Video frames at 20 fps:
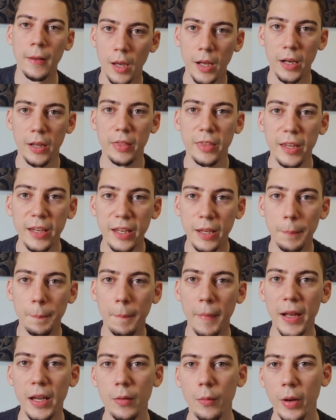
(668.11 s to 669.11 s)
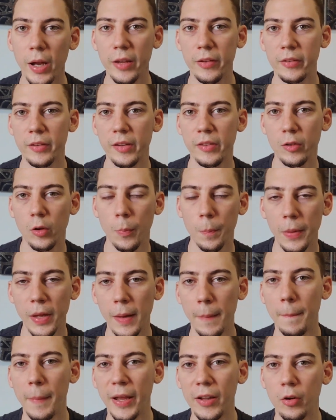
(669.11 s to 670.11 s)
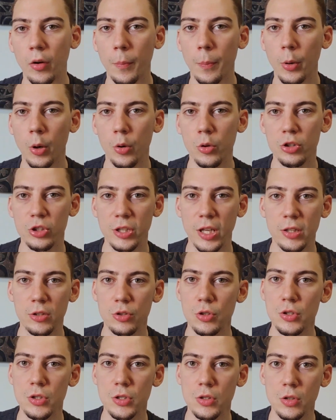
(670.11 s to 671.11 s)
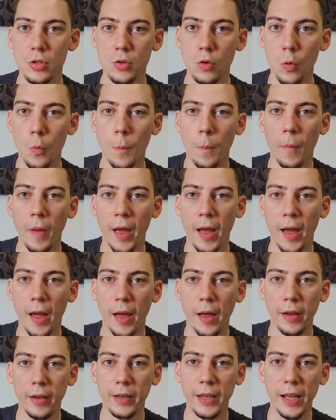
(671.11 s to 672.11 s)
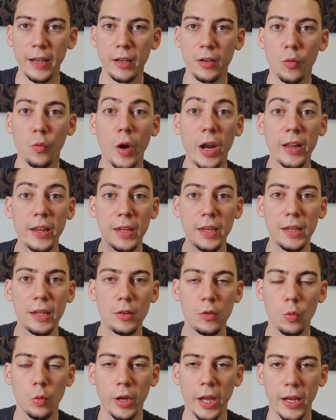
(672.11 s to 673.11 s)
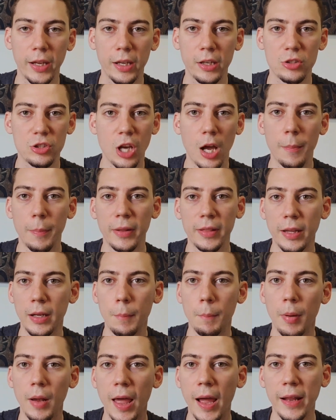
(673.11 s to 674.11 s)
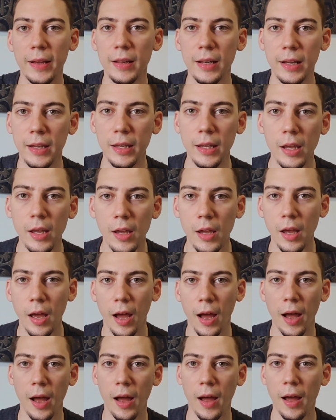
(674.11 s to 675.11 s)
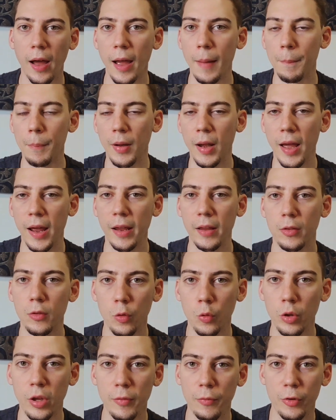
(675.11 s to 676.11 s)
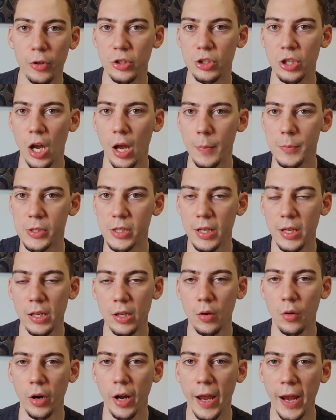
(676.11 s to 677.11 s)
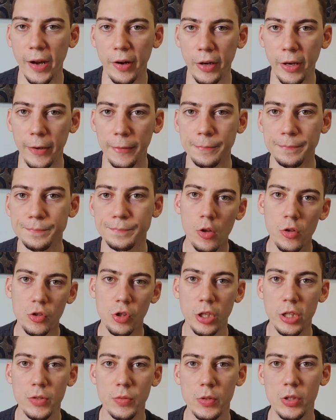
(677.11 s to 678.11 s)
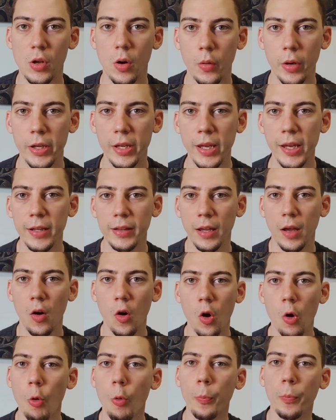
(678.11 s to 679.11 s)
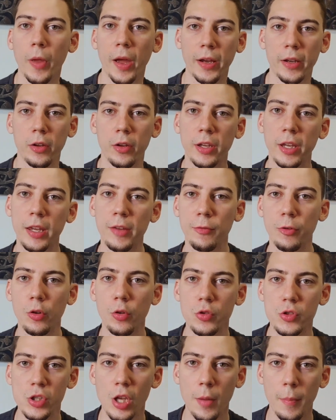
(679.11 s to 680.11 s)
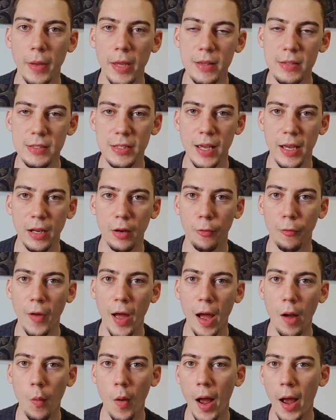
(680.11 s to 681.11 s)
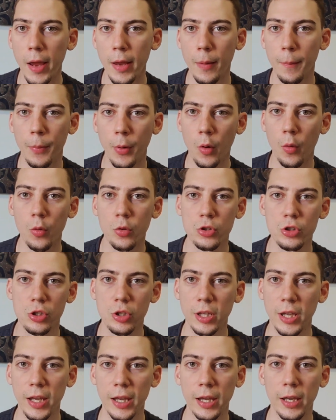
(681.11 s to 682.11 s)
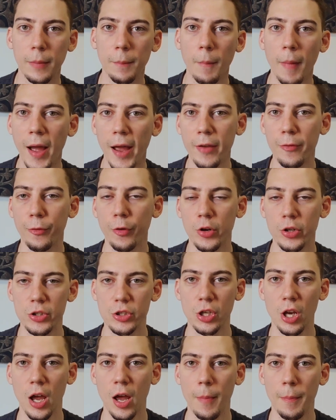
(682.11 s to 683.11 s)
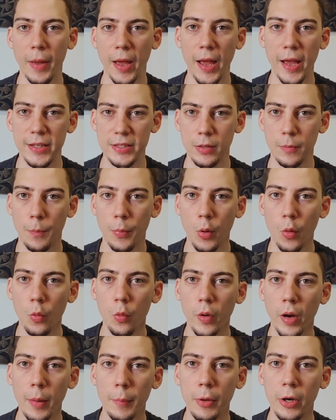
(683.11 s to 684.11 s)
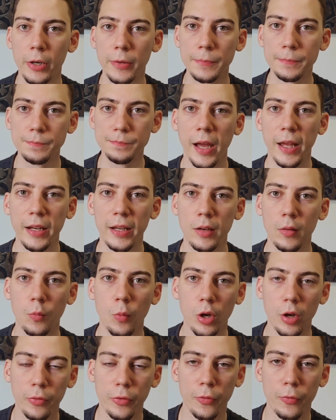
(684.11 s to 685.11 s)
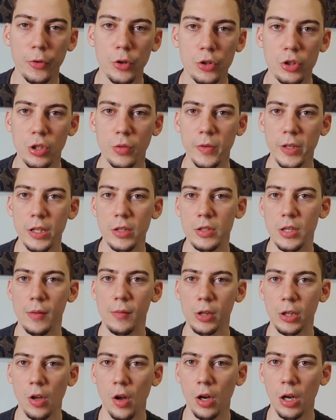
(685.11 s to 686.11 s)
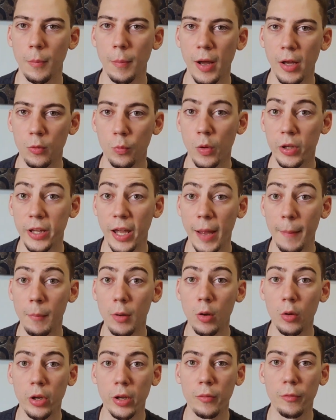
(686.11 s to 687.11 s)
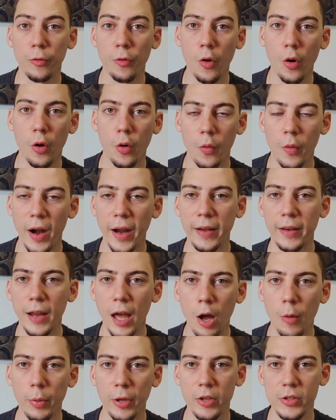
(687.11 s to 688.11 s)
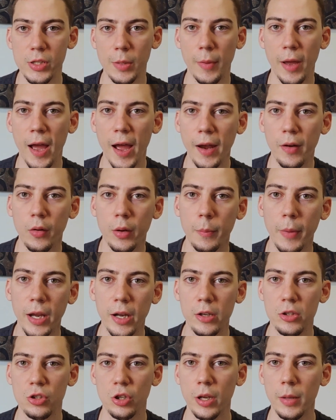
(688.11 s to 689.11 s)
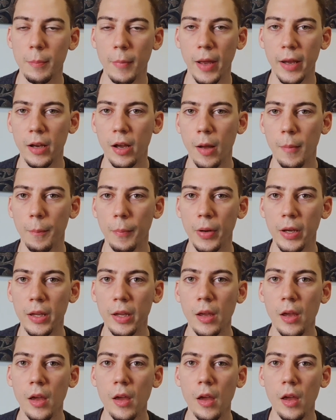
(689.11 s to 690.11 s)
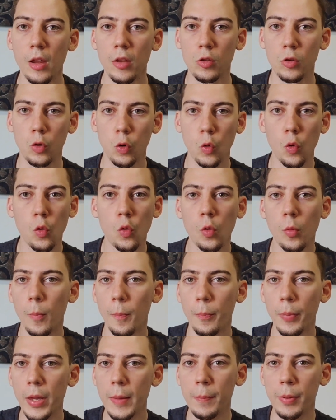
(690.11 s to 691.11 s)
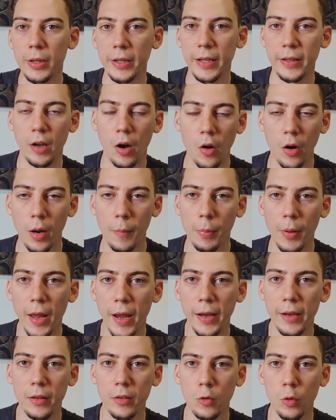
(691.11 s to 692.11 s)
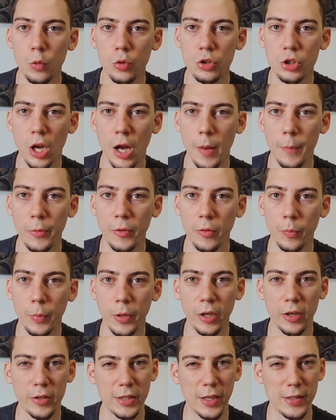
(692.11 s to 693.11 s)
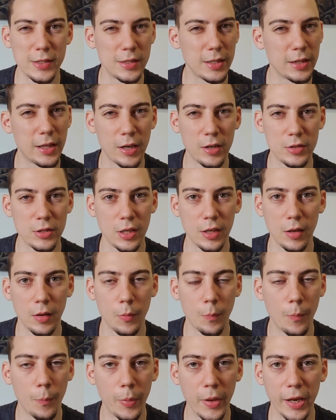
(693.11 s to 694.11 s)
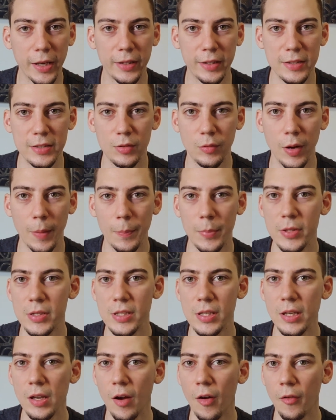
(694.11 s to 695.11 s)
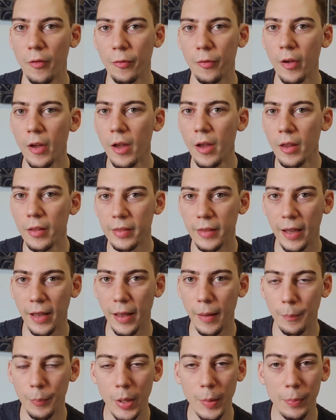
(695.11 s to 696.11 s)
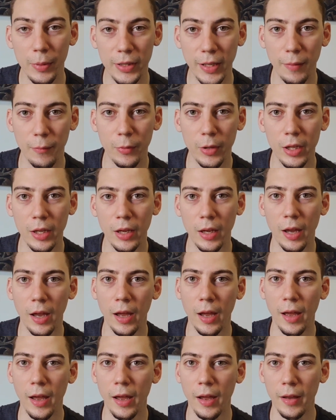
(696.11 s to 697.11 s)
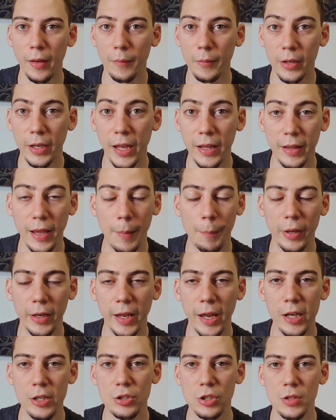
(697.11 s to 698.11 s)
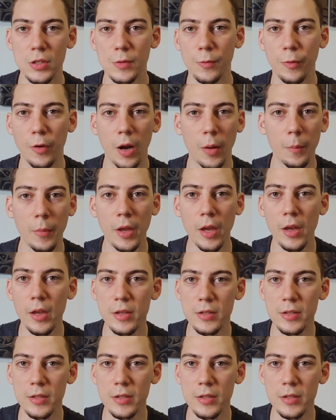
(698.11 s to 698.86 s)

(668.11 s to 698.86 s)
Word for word: And I think in many ways this could be a better approach than just to uh, getting ready to getting a job and then blindly uh, apply to different jobs in your area. So this was already it. I hope I could give you some insight of how I approached getting my first job as a programmer. And in one of the future videos, I will talk about what I'm looking for right now, because I'm a hiring manager in my company, to people that are applying to jobs, because I see there is a big discrepancy of the people that we um, get applications from.